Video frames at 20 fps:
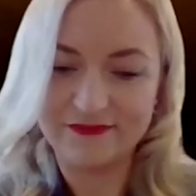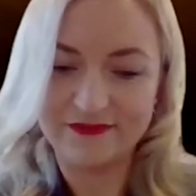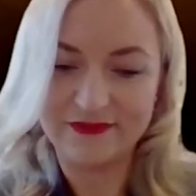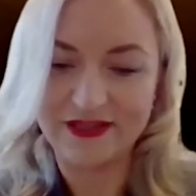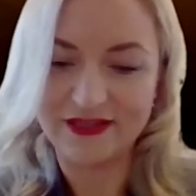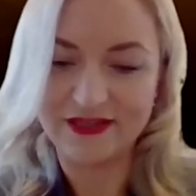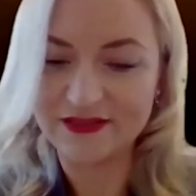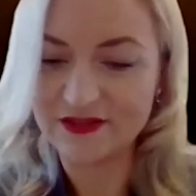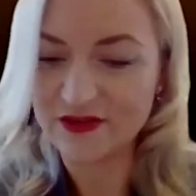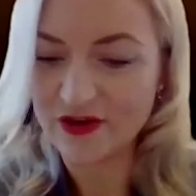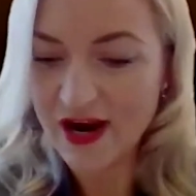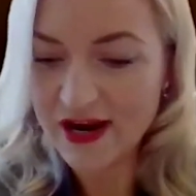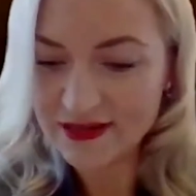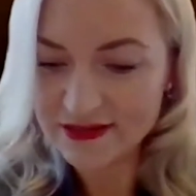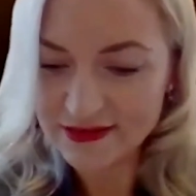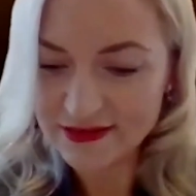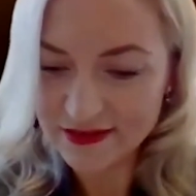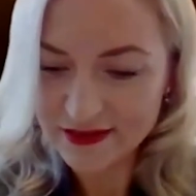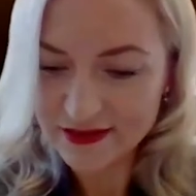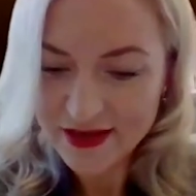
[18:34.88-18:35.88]
That's
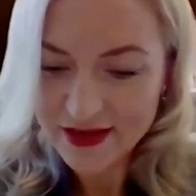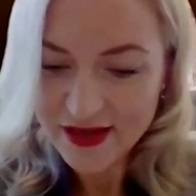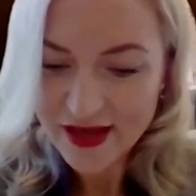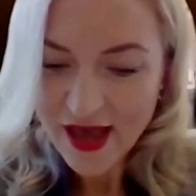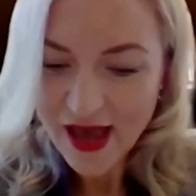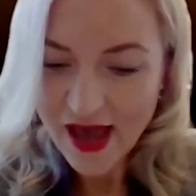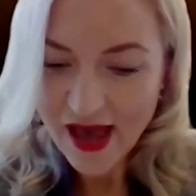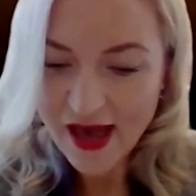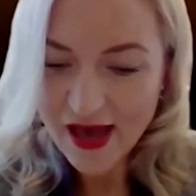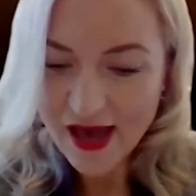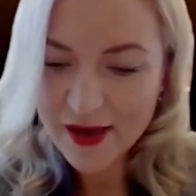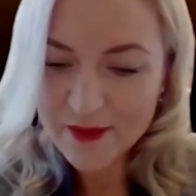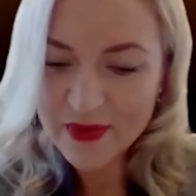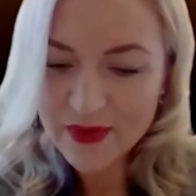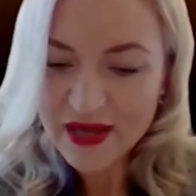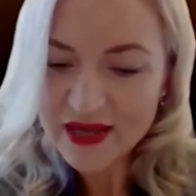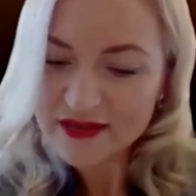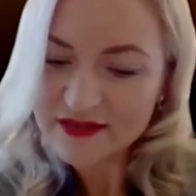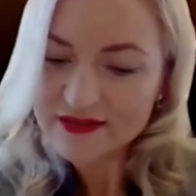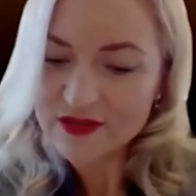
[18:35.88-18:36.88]
great.
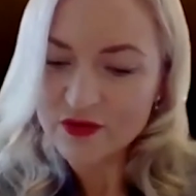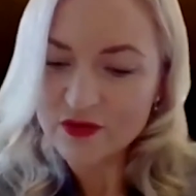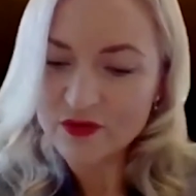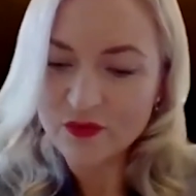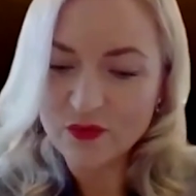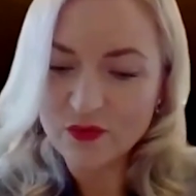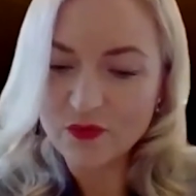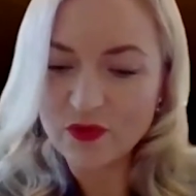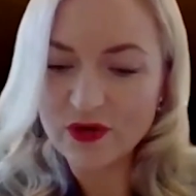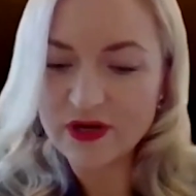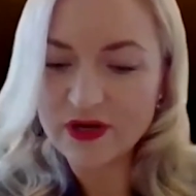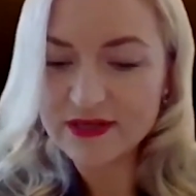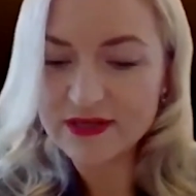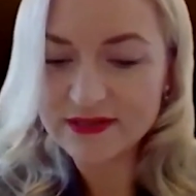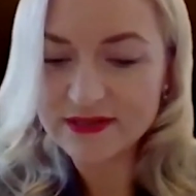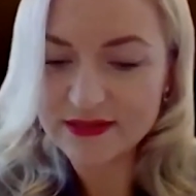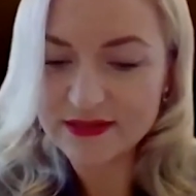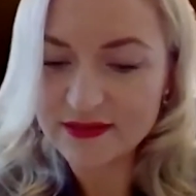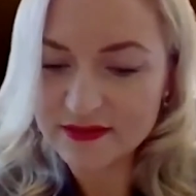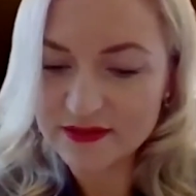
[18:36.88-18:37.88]
And so
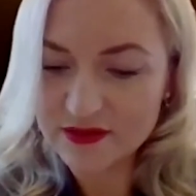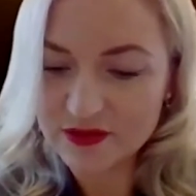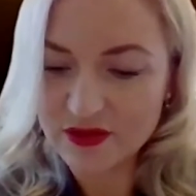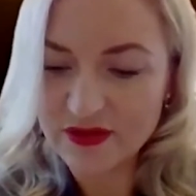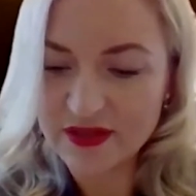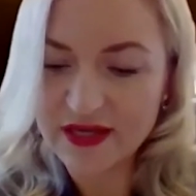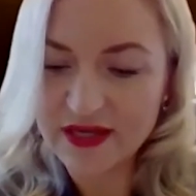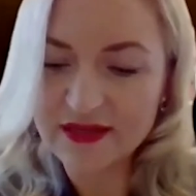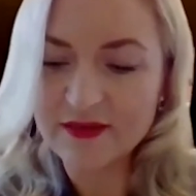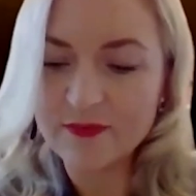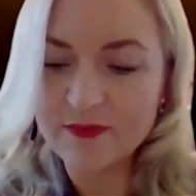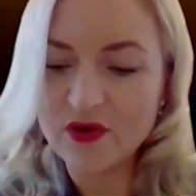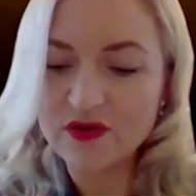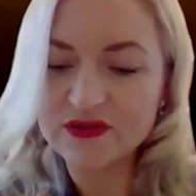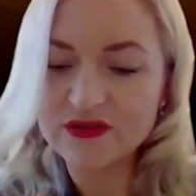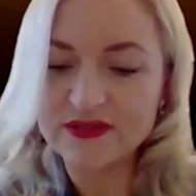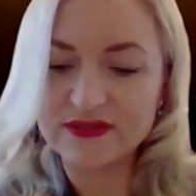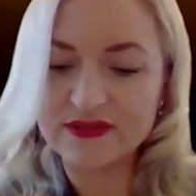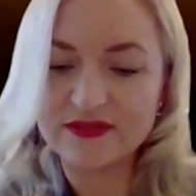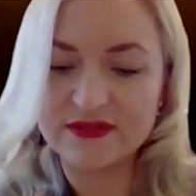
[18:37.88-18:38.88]
do you think are the
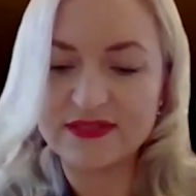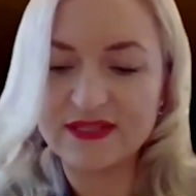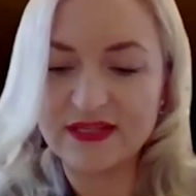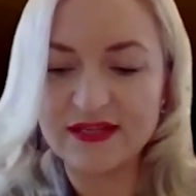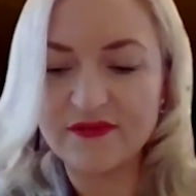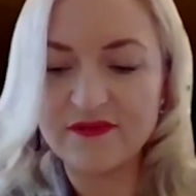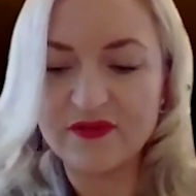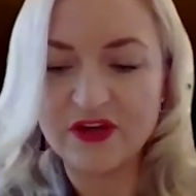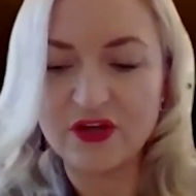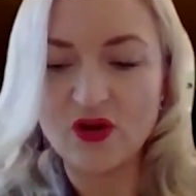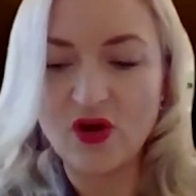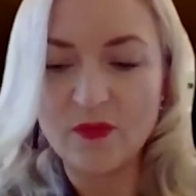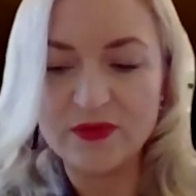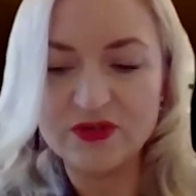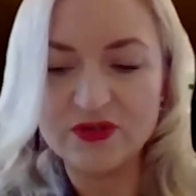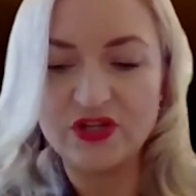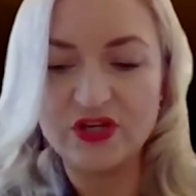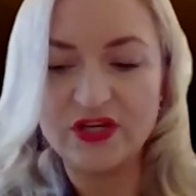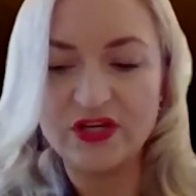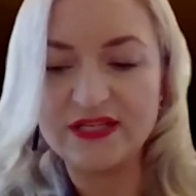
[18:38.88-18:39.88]
most significant
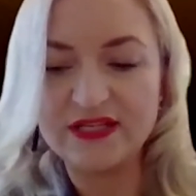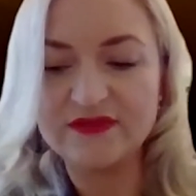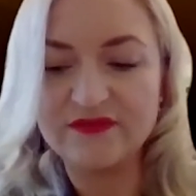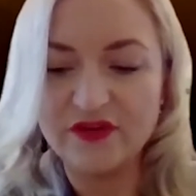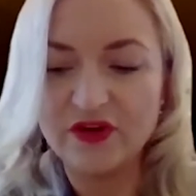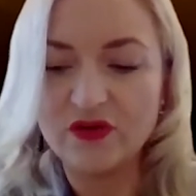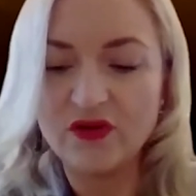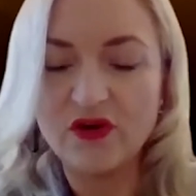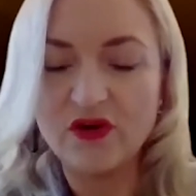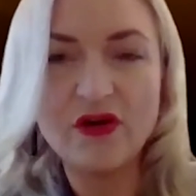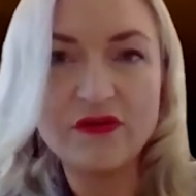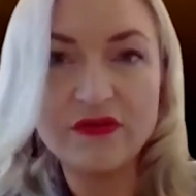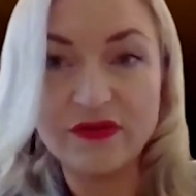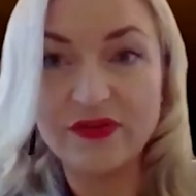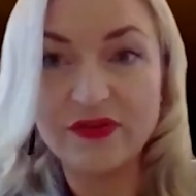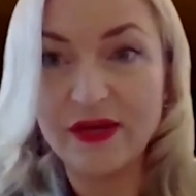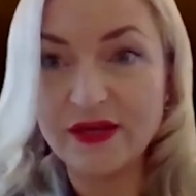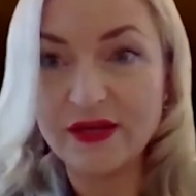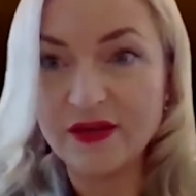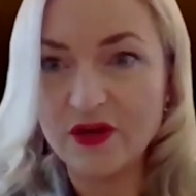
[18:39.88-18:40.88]
opportunities for growth
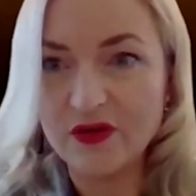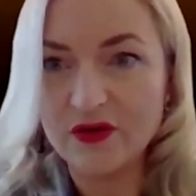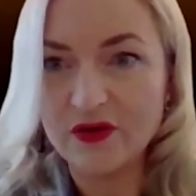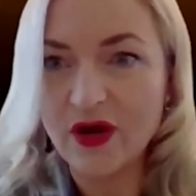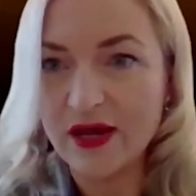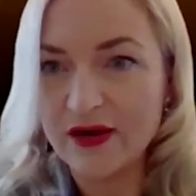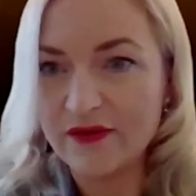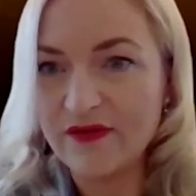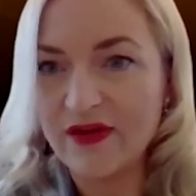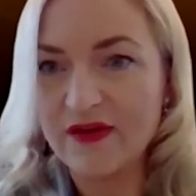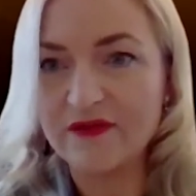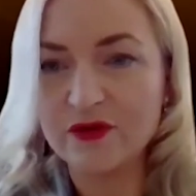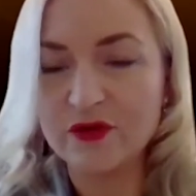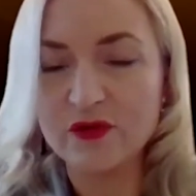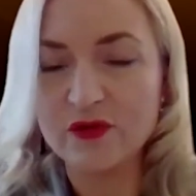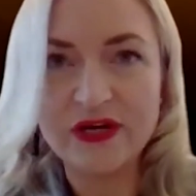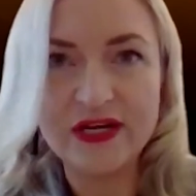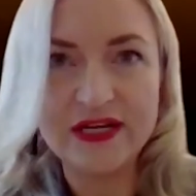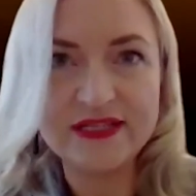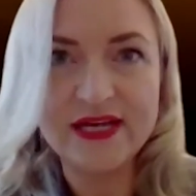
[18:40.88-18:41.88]
that you kind of haven't
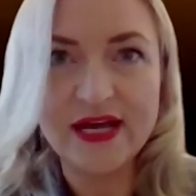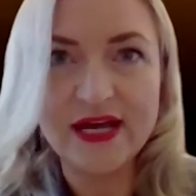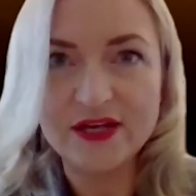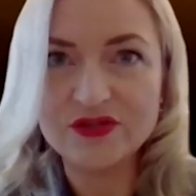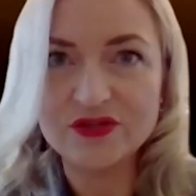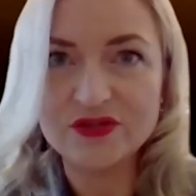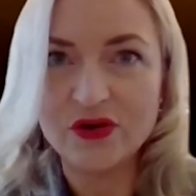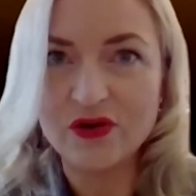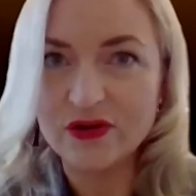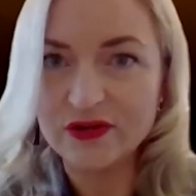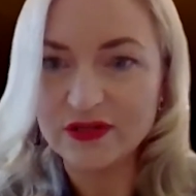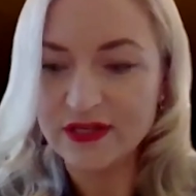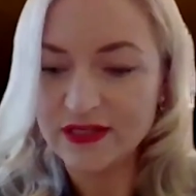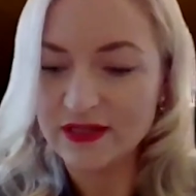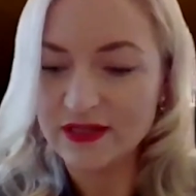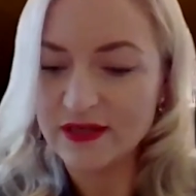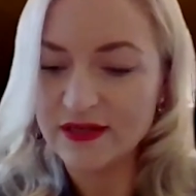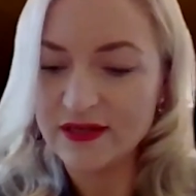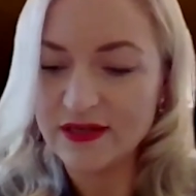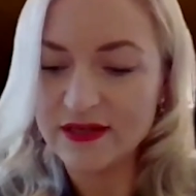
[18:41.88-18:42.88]
already touched on in
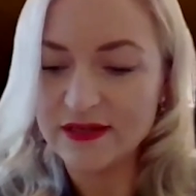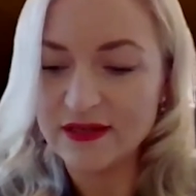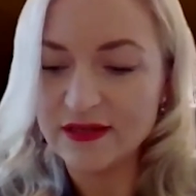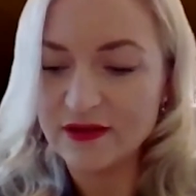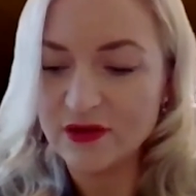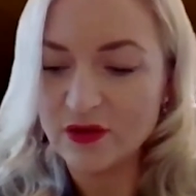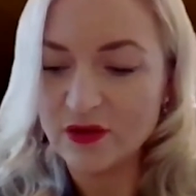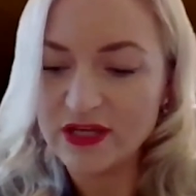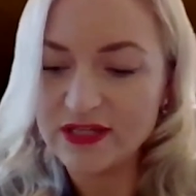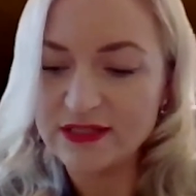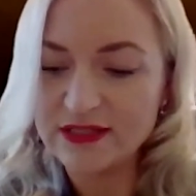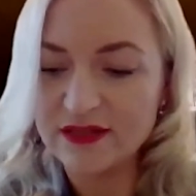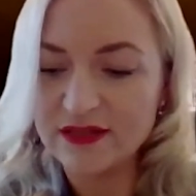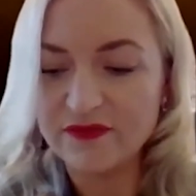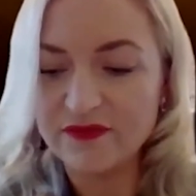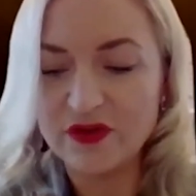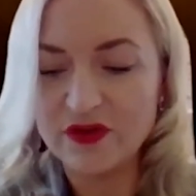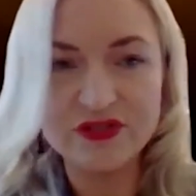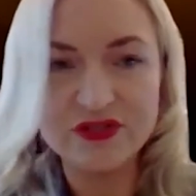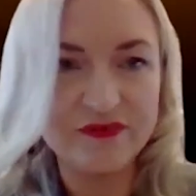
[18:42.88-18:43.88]
the looking to the
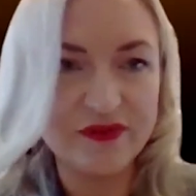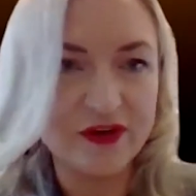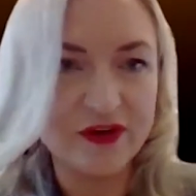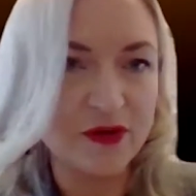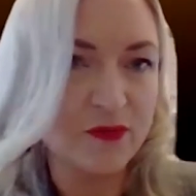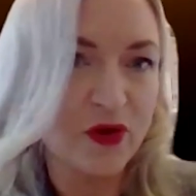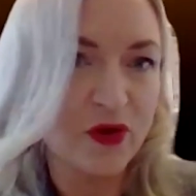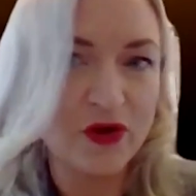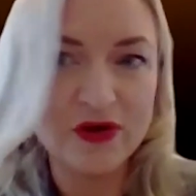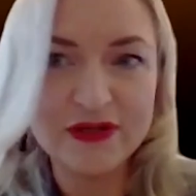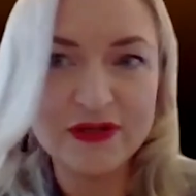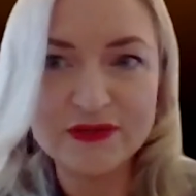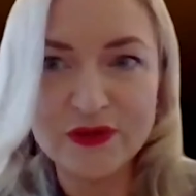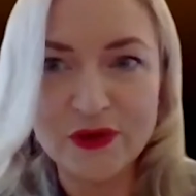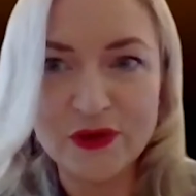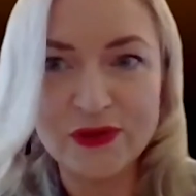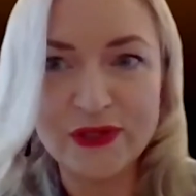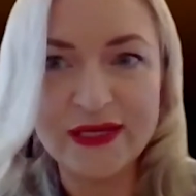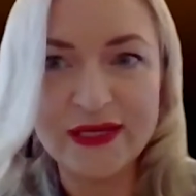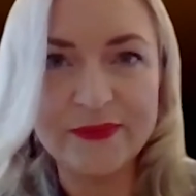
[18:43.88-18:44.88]
future for components
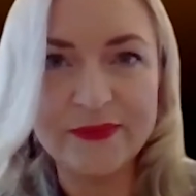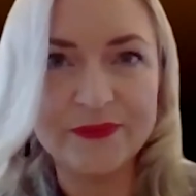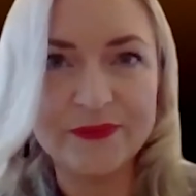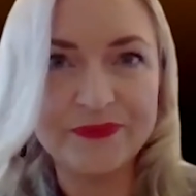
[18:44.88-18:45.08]
only?